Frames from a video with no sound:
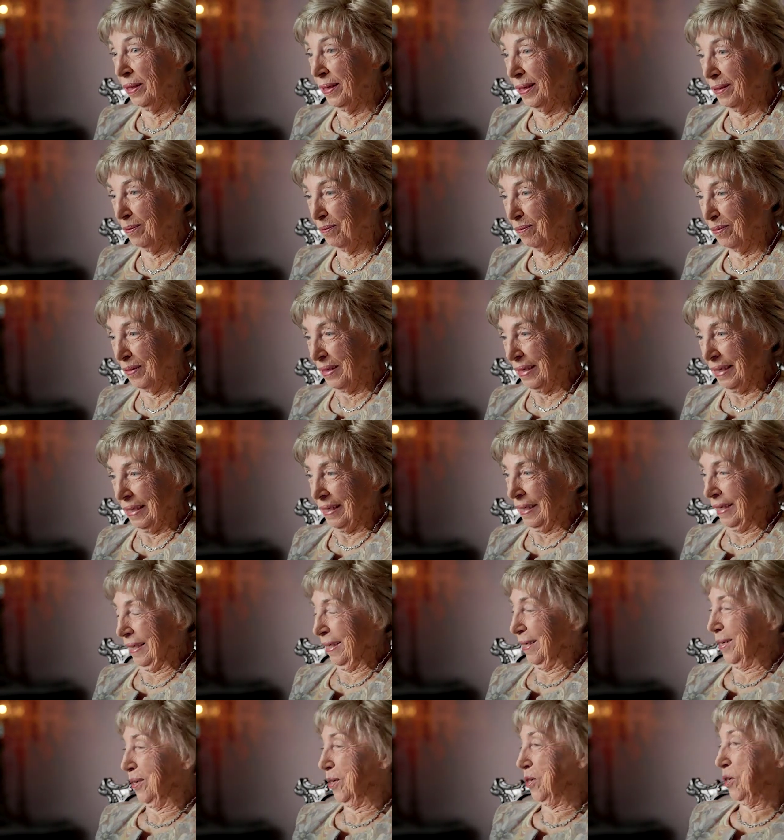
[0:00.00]
of
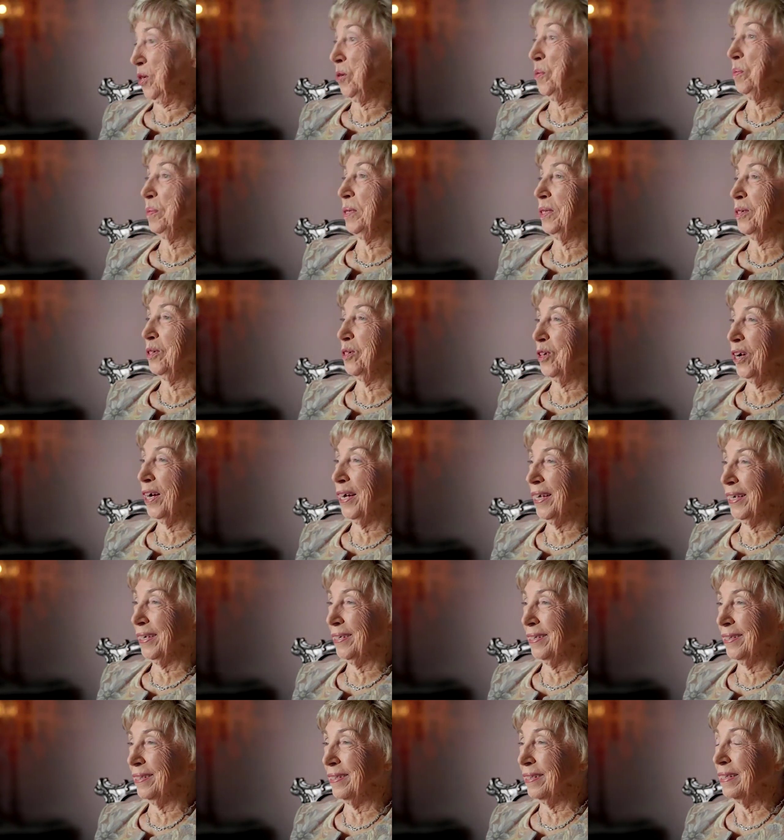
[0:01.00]
human
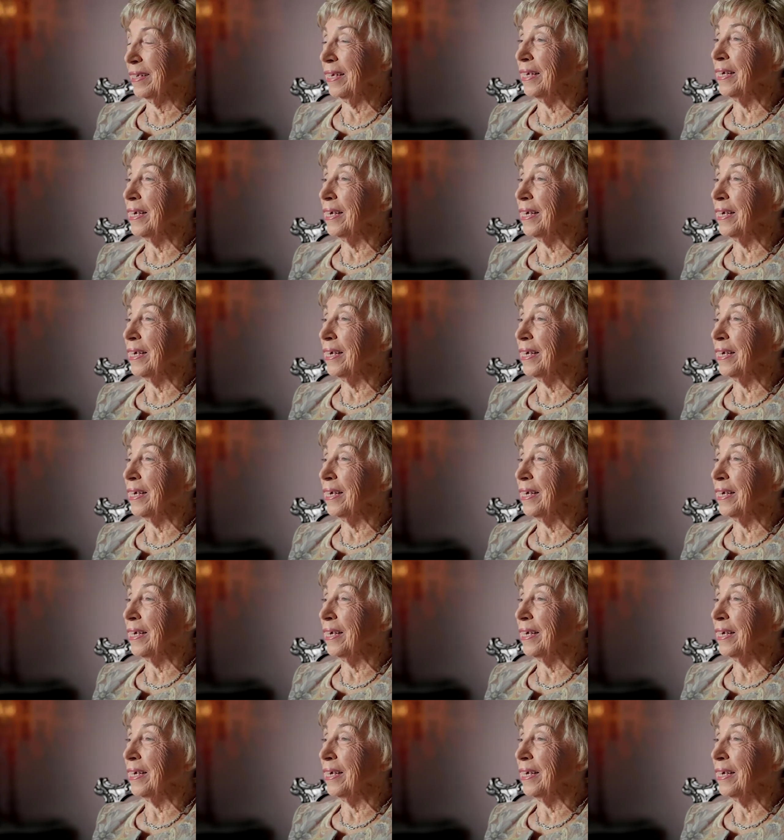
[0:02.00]
giants,